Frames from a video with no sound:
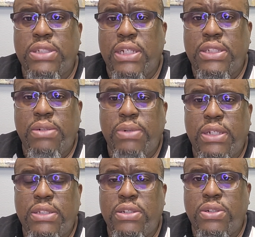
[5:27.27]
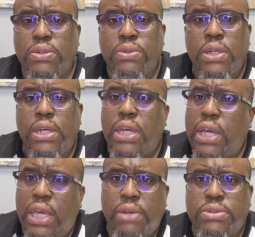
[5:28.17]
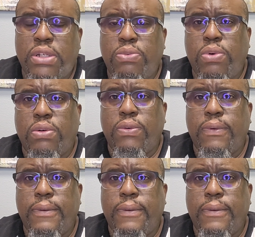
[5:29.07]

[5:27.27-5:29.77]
and I did what I needed to do, and it was going to work.